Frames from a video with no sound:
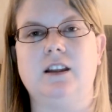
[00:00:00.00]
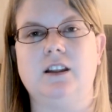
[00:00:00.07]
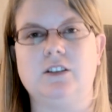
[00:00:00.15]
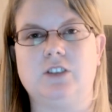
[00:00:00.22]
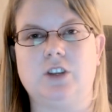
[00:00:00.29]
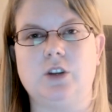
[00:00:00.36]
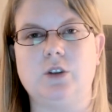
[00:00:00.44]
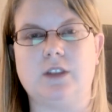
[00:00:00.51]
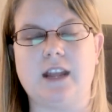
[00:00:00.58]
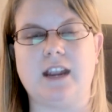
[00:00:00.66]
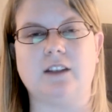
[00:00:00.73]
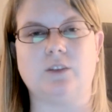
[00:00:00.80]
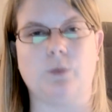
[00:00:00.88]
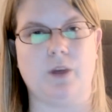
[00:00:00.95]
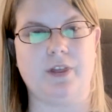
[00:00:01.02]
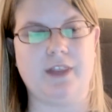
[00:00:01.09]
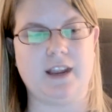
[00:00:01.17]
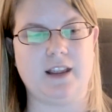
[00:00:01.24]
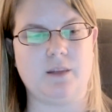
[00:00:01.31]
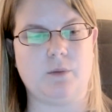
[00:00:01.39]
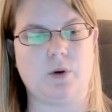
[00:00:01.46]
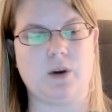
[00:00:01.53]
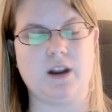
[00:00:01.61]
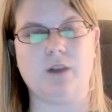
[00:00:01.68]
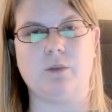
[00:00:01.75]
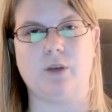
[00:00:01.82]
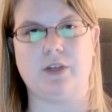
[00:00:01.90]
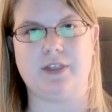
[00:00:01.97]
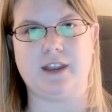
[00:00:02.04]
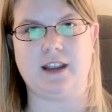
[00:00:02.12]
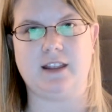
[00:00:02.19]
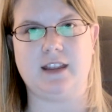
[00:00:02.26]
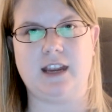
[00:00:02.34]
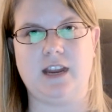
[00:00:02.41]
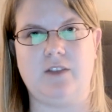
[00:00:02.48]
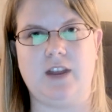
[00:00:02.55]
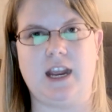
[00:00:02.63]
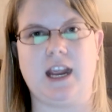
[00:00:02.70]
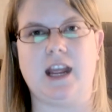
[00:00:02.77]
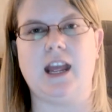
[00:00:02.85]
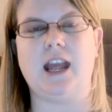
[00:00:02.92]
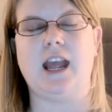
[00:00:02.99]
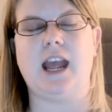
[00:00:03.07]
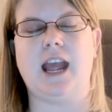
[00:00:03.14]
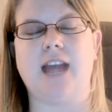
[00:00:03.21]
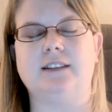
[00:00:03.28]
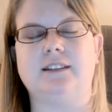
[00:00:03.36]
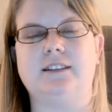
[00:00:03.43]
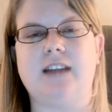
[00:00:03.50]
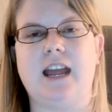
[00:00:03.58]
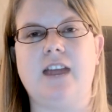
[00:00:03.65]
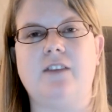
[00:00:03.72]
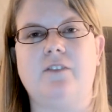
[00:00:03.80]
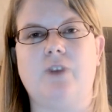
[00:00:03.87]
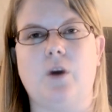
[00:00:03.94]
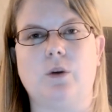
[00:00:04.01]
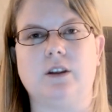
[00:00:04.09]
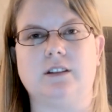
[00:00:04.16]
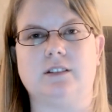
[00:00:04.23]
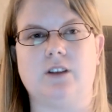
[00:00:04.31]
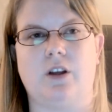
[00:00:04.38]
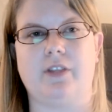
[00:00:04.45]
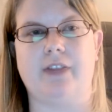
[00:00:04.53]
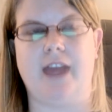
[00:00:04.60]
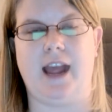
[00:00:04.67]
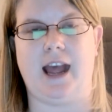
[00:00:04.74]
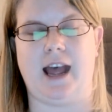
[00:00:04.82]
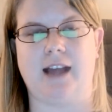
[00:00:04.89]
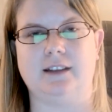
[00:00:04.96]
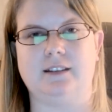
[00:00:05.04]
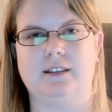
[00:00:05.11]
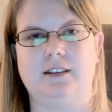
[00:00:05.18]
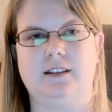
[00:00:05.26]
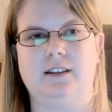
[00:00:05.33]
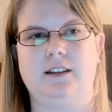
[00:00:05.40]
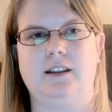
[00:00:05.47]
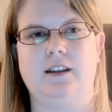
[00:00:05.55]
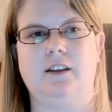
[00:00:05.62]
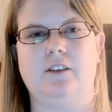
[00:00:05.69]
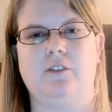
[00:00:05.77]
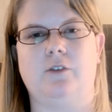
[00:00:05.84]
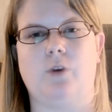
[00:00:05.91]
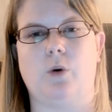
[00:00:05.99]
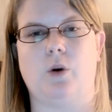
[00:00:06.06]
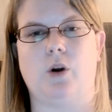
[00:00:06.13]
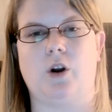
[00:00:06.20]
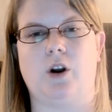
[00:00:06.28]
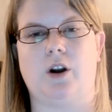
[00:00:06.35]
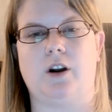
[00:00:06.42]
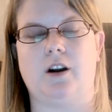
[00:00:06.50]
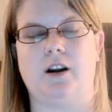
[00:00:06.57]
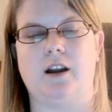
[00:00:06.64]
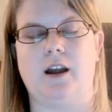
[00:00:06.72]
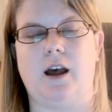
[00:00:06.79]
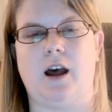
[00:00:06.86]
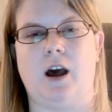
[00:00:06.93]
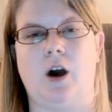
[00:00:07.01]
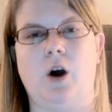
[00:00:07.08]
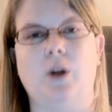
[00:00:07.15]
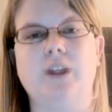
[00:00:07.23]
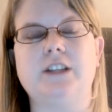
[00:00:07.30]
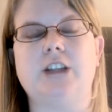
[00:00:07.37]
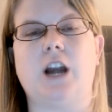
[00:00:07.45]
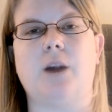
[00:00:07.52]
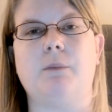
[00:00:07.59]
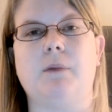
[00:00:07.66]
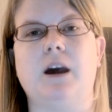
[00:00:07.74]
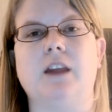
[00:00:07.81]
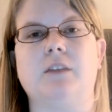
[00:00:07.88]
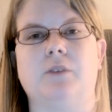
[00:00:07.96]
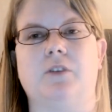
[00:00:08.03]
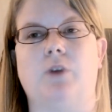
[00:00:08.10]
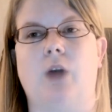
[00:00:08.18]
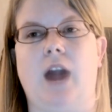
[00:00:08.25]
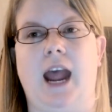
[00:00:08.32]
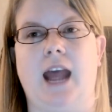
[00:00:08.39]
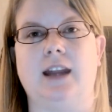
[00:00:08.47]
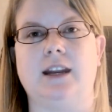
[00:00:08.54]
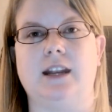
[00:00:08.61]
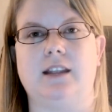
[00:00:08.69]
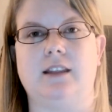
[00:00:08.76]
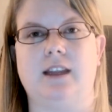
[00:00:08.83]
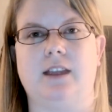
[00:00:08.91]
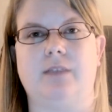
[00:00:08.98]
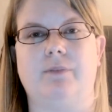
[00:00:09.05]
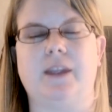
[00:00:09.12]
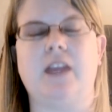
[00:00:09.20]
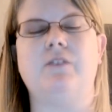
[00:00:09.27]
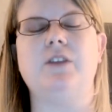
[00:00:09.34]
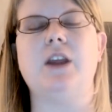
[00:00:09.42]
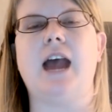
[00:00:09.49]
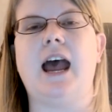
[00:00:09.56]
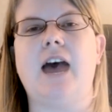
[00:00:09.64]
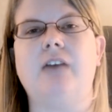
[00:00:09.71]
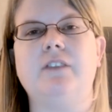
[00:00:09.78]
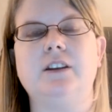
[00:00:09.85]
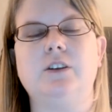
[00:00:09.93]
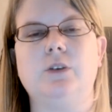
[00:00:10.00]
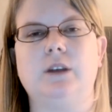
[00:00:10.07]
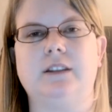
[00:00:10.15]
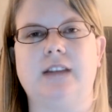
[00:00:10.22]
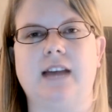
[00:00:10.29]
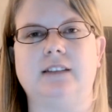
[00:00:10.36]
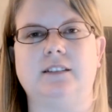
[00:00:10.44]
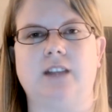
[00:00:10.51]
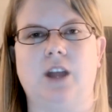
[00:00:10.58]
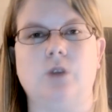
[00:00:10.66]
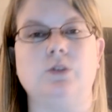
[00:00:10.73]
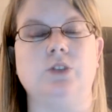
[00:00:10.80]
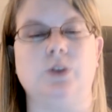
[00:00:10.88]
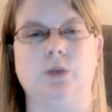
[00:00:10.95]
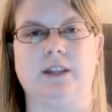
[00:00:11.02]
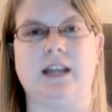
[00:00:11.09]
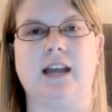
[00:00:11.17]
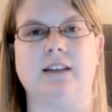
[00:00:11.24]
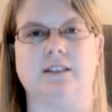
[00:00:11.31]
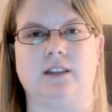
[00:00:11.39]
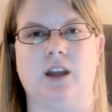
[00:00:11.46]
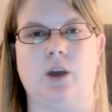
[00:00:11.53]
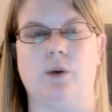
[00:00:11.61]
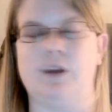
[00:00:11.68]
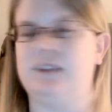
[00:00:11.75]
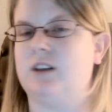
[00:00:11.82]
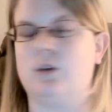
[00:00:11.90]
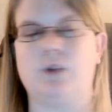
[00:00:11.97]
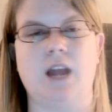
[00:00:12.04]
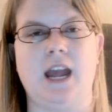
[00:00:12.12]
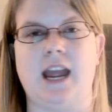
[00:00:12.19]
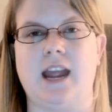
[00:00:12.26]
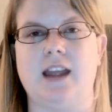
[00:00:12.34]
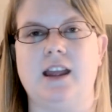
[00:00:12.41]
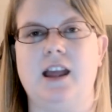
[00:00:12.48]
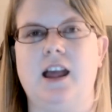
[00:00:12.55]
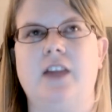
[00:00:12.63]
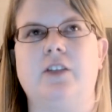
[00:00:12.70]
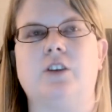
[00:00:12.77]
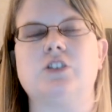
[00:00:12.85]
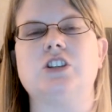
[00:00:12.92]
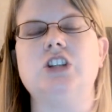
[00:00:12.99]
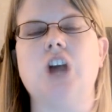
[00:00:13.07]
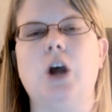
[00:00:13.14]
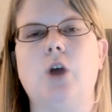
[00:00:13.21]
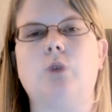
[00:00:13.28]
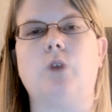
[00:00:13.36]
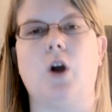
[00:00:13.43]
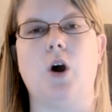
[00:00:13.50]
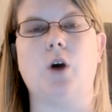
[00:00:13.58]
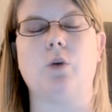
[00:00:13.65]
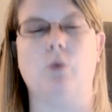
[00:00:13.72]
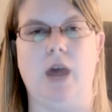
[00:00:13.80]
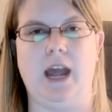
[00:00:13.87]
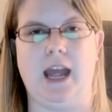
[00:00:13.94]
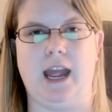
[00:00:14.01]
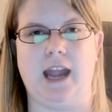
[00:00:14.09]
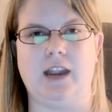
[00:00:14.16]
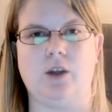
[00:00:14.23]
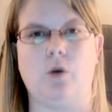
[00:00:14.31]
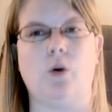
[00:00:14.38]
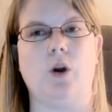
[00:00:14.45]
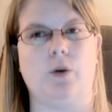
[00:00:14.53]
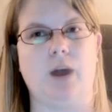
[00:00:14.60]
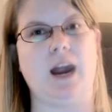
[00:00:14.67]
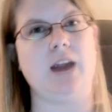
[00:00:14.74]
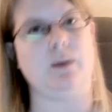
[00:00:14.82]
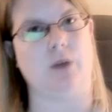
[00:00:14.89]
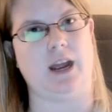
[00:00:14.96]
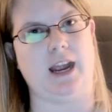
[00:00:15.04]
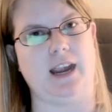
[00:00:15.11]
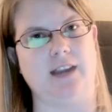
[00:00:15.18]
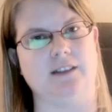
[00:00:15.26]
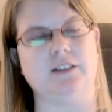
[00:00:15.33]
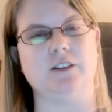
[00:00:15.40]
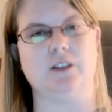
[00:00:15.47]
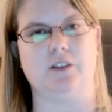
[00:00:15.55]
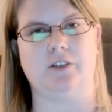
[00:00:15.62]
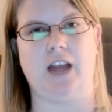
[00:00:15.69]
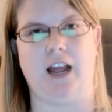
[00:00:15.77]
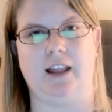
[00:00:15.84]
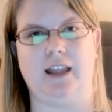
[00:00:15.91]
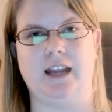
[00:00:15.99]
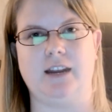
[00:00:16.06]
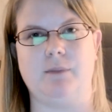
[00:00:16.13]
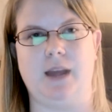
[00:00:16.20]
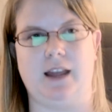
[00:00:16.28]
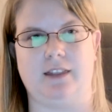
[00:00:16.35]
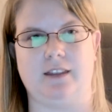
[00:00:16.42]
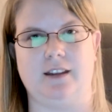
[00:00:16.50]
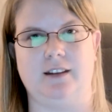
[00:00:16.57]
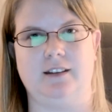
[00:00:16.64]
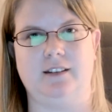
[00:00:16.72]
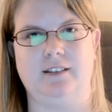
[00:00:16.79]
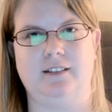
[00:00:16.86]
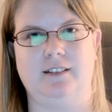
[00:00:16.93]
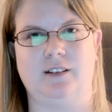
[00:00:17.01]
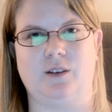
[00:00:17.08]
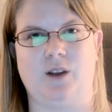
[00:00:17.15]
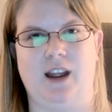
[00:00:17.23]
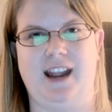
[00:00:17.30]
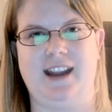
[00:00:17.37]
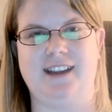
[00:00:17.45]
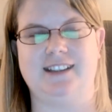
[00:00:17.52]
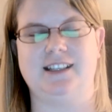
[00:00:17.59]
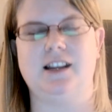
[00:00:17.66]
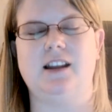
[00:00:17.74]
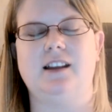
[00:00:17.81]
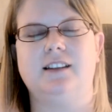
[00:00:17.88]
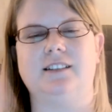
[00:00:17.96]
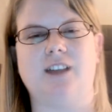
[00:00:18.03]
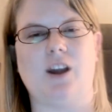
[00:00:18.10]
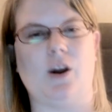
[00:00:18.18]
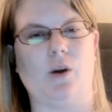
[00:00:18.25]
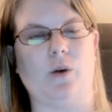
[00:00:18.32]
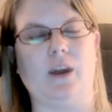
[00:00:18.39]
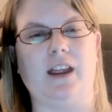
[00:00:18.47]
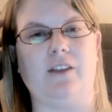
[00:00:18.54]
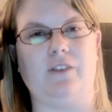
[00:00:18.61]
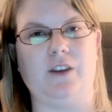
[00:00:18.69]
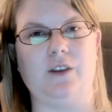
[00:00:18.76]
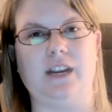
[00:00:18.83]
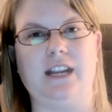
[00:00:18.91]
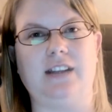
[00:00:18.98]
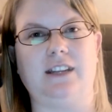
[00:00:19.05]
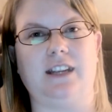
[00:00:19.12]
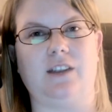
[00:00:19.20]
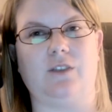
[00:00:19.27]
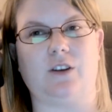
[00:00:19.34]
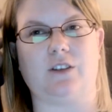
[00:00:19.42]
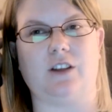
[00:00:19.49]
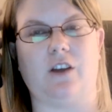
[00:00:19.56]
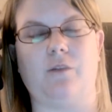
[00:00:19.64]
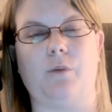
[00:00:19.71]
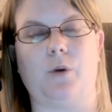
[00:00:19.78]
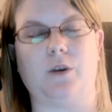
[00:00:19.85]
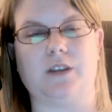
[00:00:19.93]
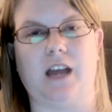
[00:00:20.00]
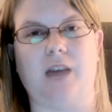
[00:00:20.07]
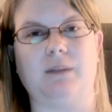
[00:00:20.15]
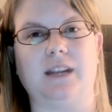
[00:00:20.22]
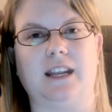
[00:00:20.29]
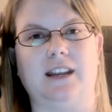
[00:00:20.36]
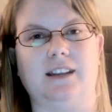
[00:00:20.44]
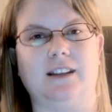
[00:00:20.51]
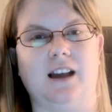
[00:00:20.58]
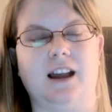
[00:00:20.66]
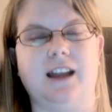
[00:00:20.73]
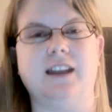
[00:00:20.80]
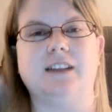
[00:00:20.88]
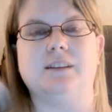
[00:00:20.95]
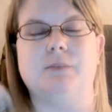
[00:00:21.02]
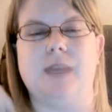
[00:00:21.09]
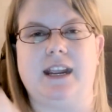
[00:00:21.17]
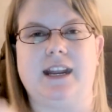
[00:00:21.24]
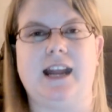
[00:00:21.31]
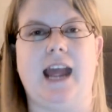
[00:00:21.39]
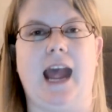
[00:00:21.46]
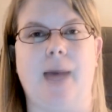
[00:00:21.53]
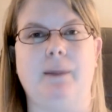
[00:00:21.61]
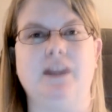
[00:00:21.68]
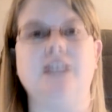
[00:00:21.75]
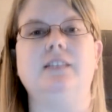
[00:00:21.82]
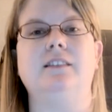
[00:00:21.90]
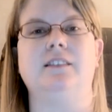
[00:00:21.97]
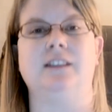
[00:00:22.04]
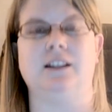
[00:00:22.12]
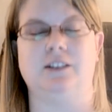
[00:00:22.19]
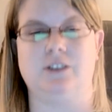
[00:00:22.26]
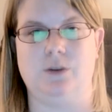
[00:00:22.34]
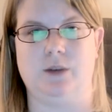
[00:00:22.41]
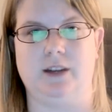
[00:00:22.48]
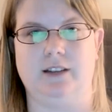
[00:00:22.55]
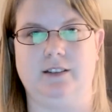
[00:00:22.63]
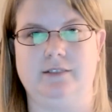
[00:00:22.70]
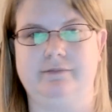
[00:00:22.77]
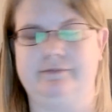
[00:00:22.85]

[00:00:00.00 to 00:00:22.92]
2 things, one thing in the morning and one thing in the evening, and stay focused on that for a whole entire month before I add anything. If you have to do it that slow, do it that slow. It's okay. There's no wrong way or right way to do the FlyLady method. Okay? So if you need to give yourself more time to get it done and to make it a habit, then do it.